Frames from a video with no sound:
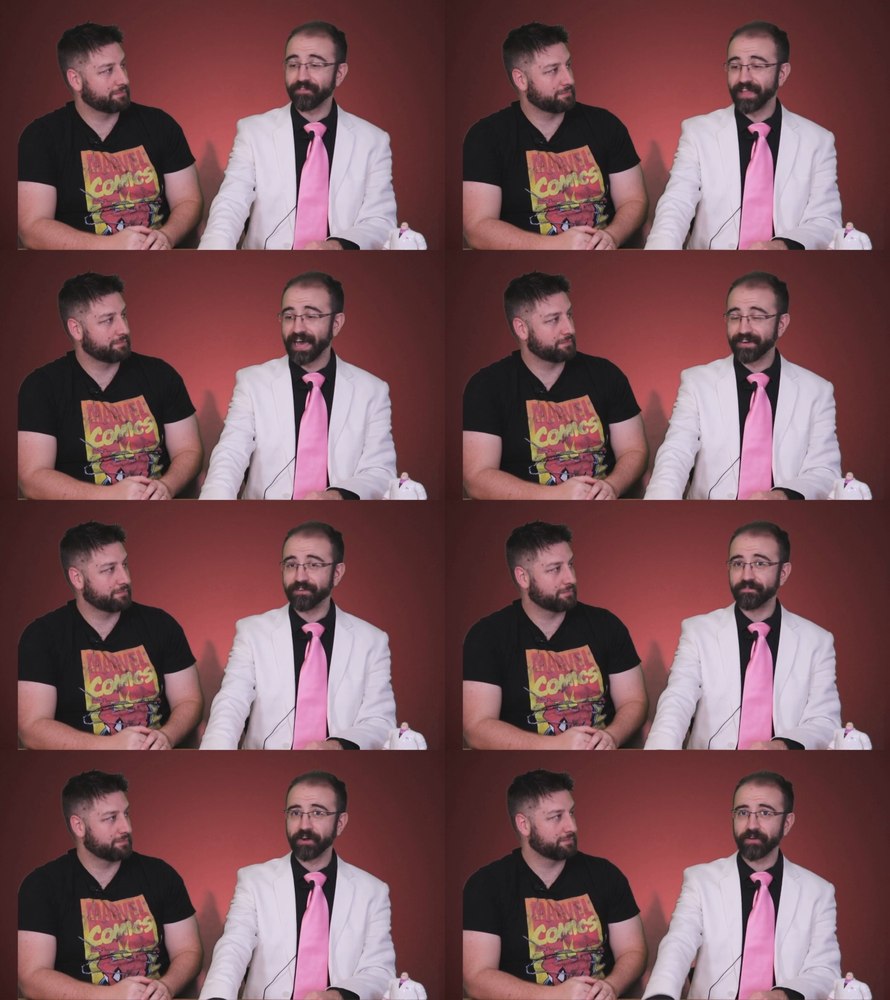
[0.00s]
Speaker 1: of that in a
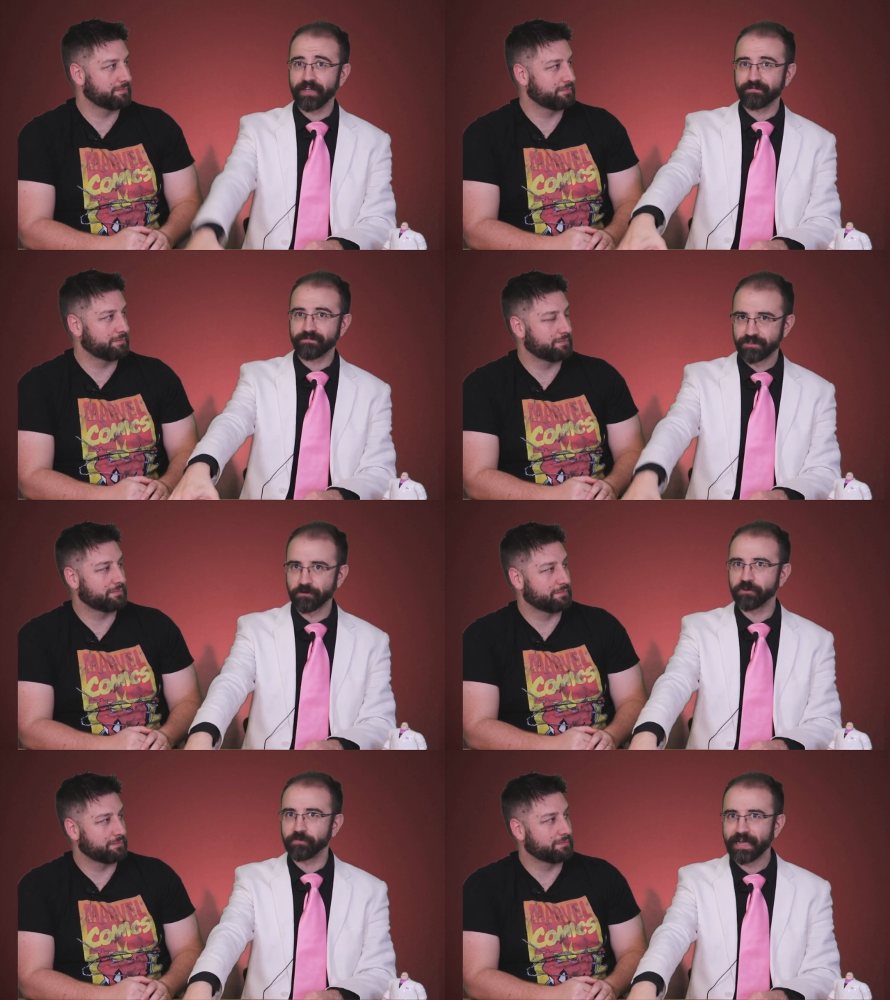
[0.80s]
very
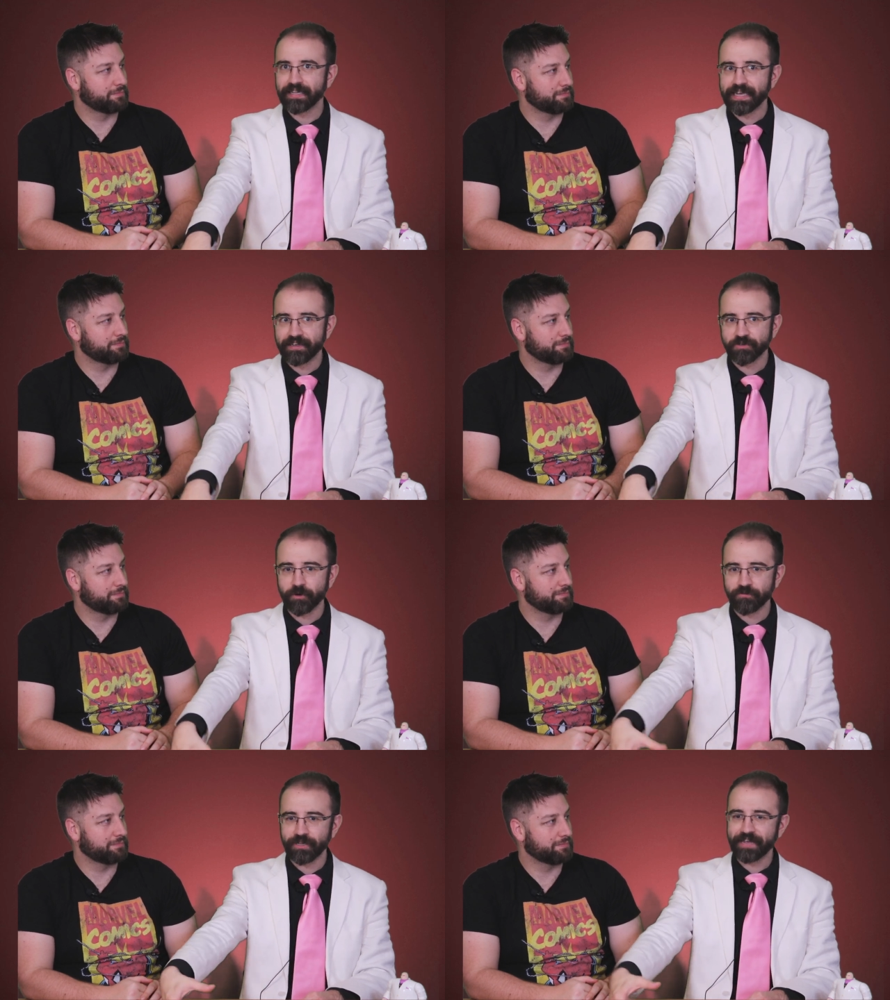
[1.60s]
George Bailey, It's a
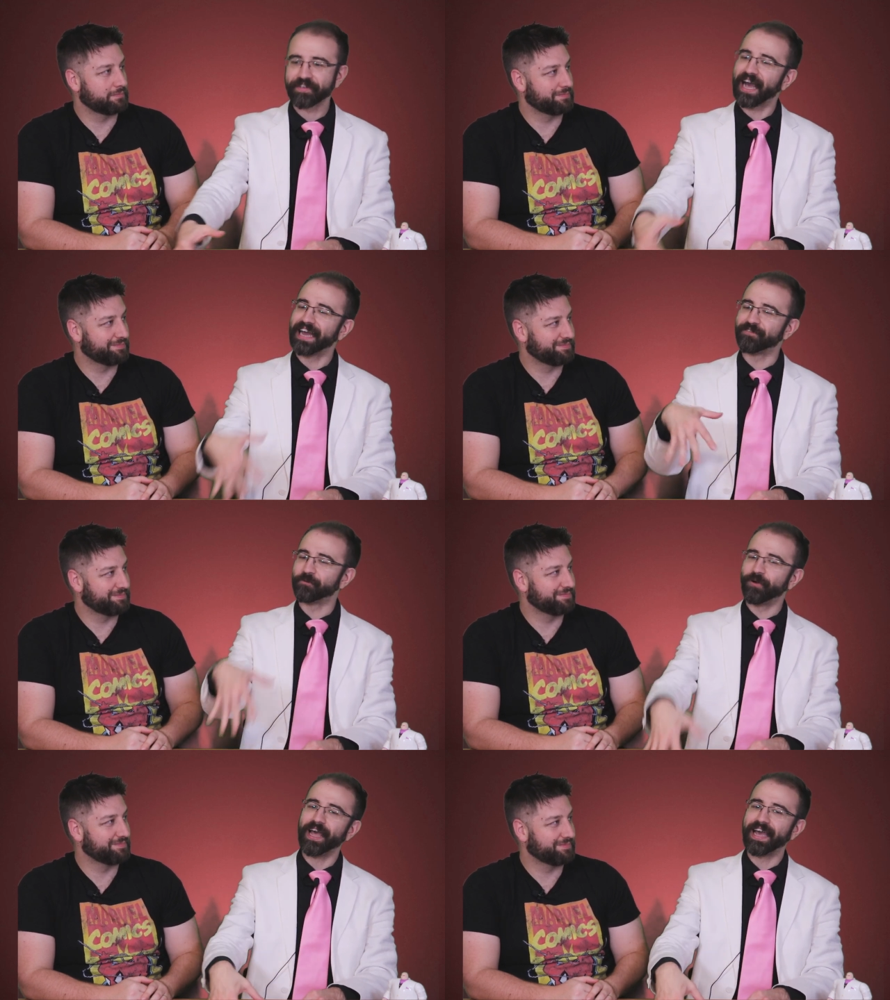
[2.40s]
Wonderful Life kind of
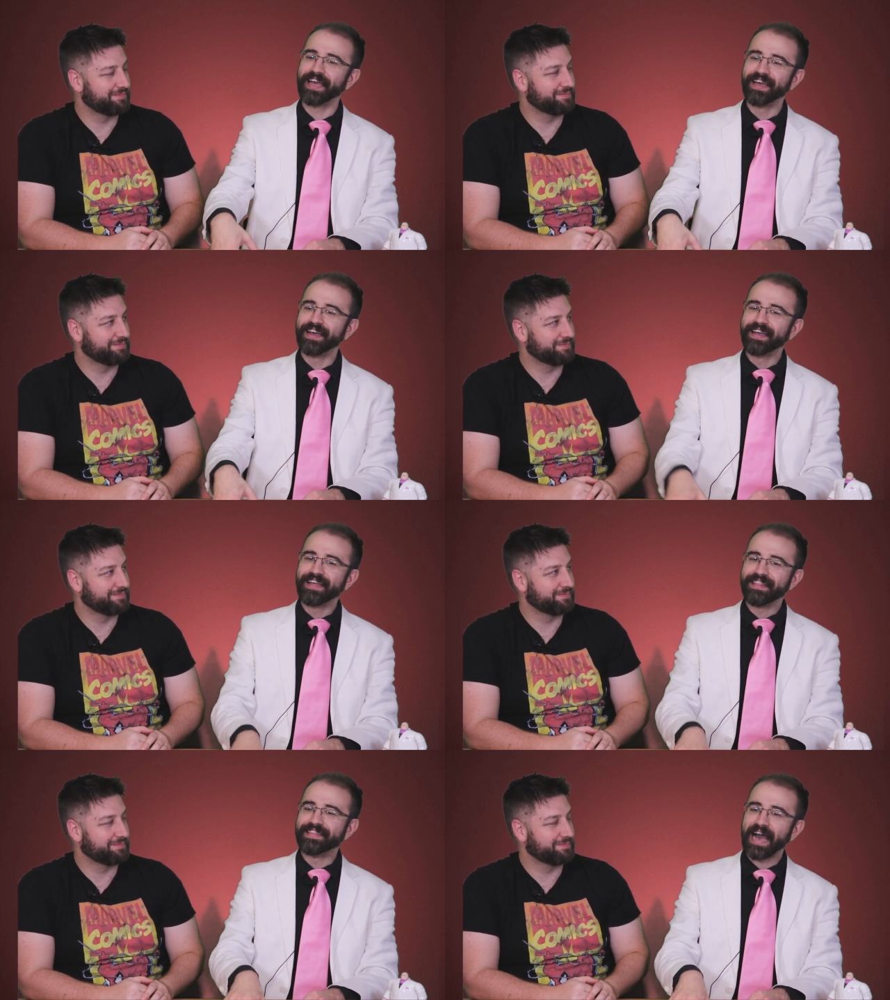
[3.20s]
way,
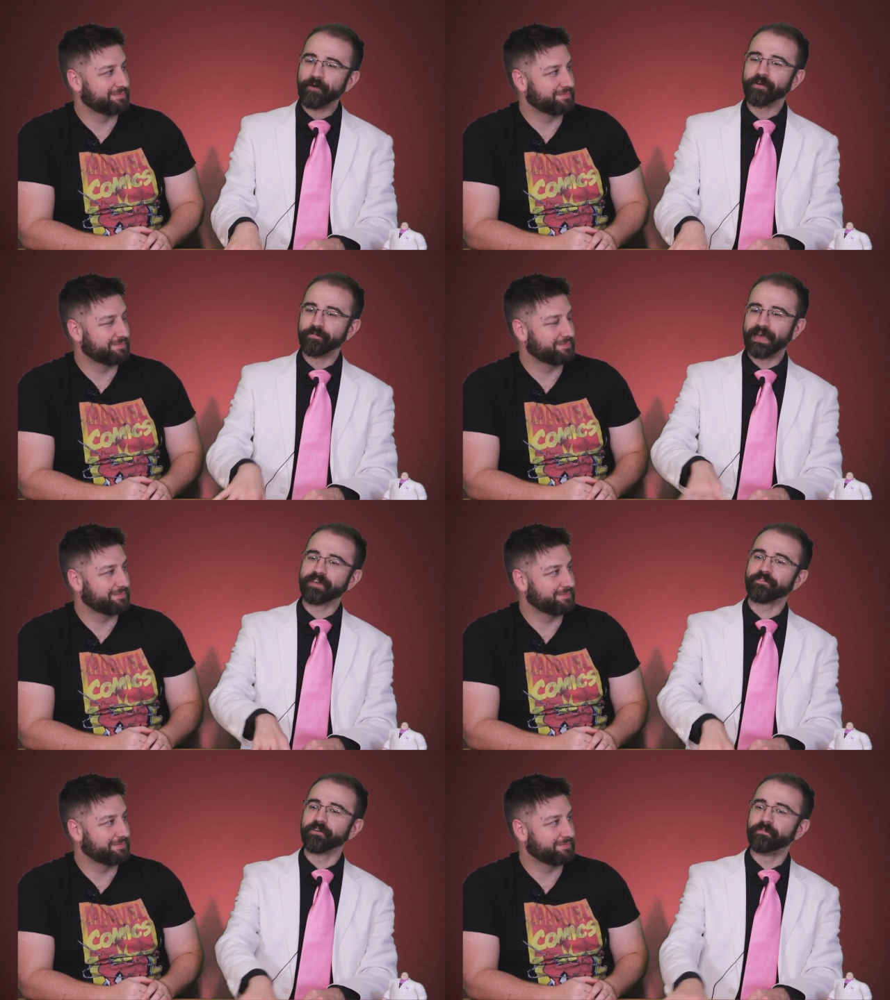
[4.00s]
that would make
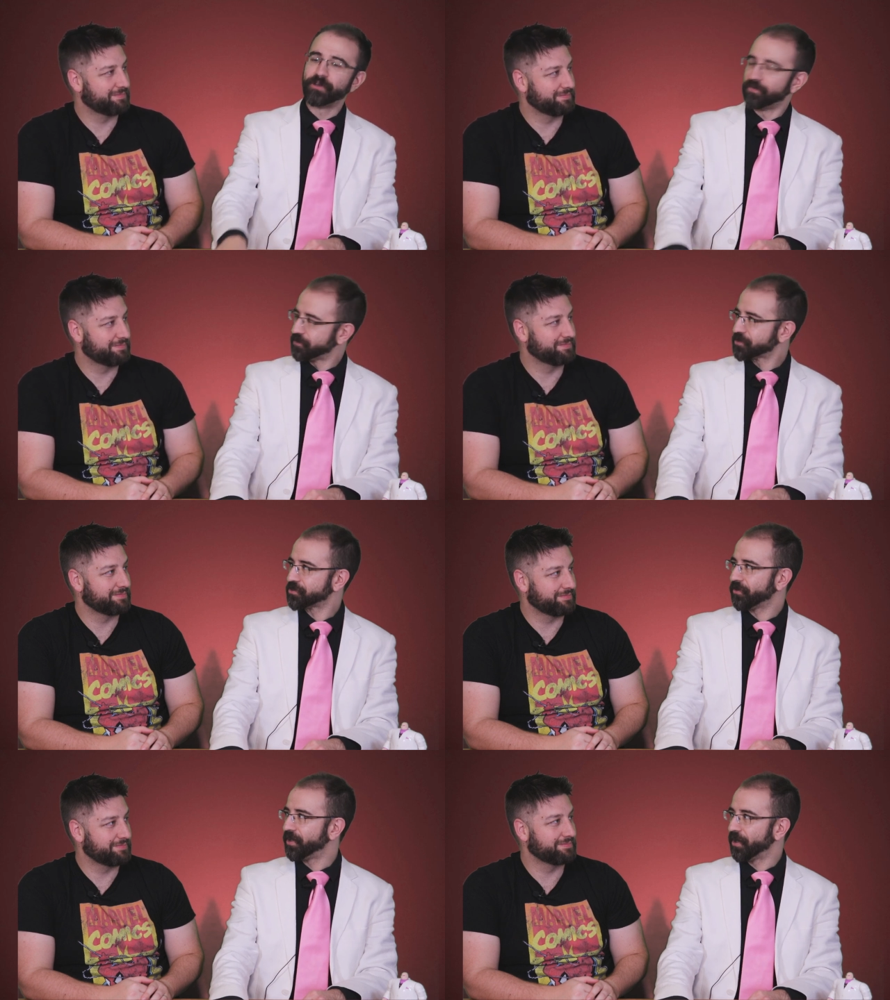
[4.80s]
for a beautiful
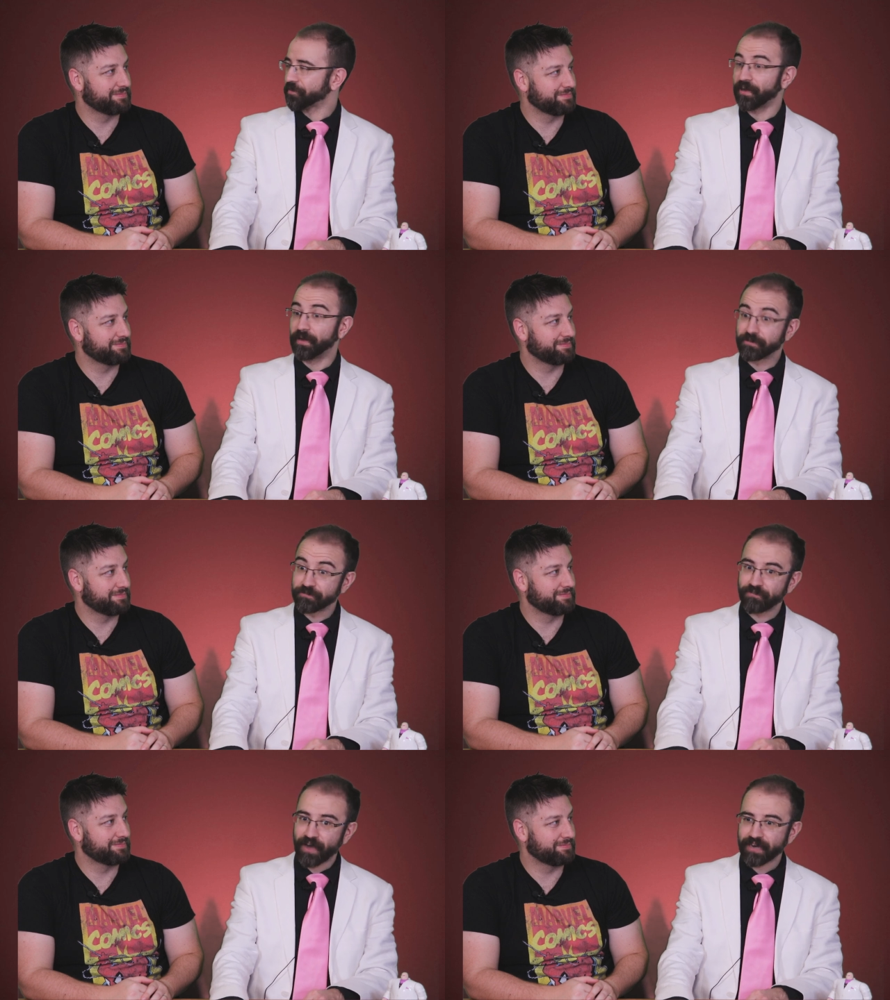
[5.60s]
story arc for him to
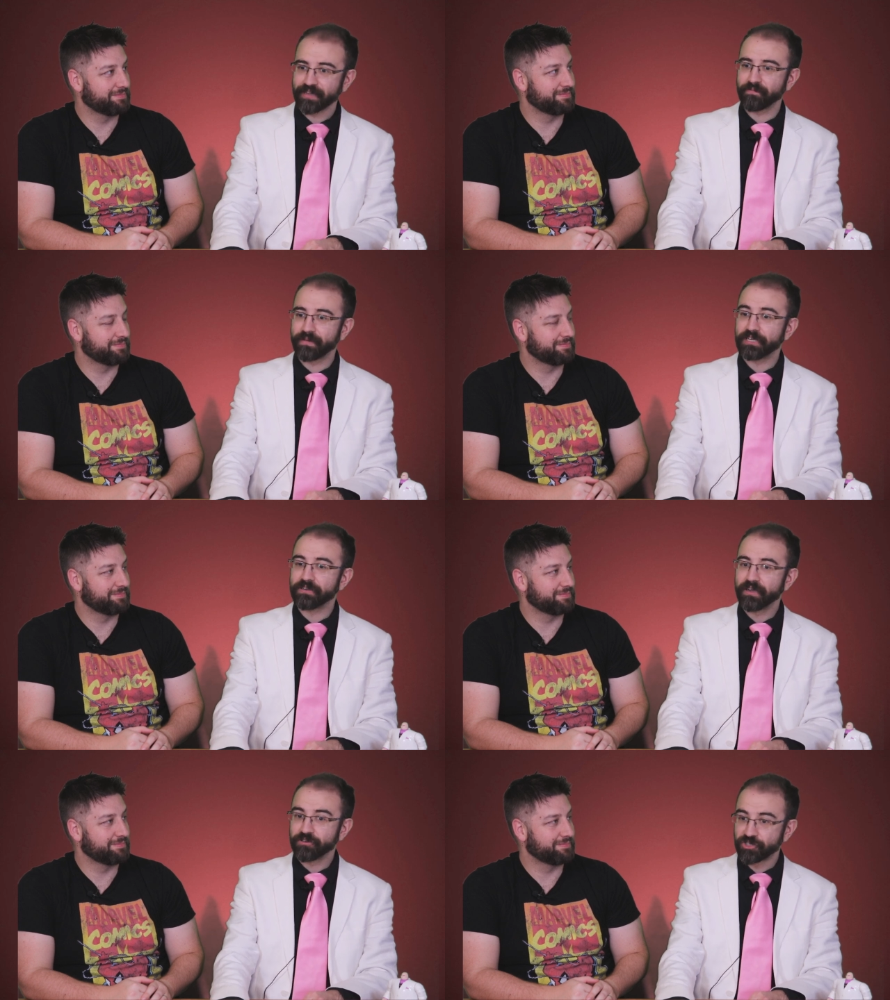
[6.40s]
finally be
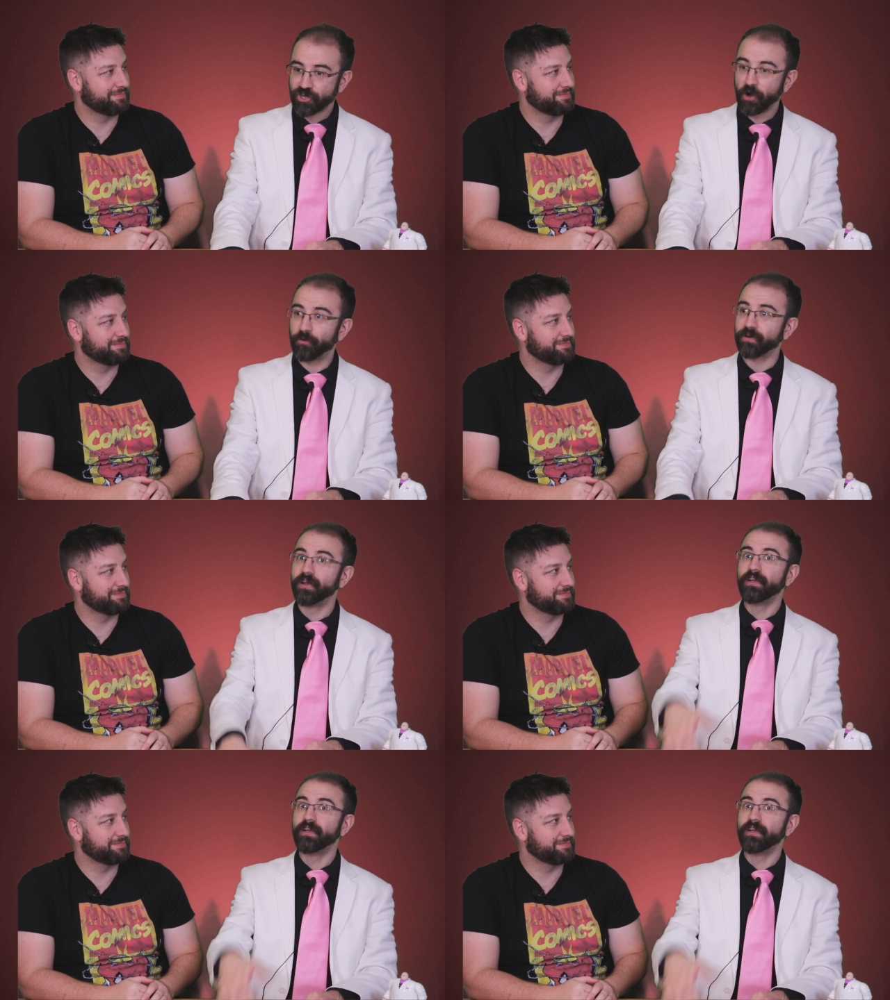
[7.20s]
shown,